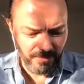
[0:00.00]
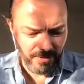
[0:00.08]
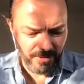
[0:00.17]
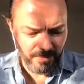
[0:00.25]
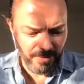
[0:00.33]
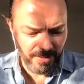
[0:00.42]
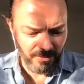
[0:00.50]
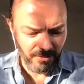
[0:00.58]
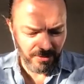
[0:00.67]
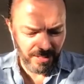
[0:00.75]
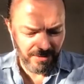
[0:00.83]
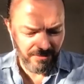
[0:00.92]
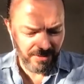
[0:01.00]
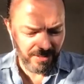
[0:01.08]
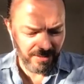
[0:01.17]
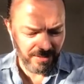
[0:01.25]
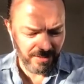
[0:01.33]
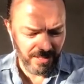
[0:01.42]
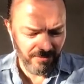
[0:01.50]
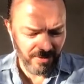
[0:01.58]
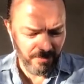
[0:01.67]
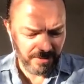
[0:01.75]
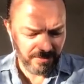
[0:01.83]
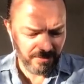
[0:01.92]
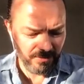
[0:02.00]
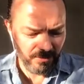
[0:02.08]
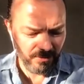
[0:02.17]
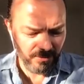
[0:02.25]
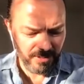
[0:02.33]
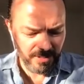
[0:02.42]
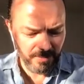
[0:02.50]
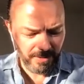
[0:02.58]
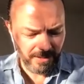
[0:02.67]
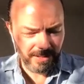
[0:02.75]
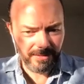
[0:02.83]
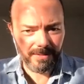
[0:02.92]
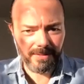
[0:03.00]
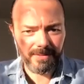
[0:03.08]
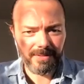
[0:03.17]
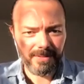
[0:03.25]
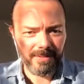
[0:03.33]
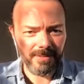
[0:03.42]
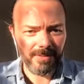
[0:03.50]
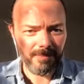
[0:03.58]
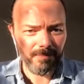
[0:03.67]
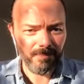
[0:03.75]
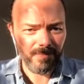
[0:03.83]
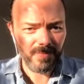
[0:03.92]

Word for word: with the pen on every every button on your display, and it's um,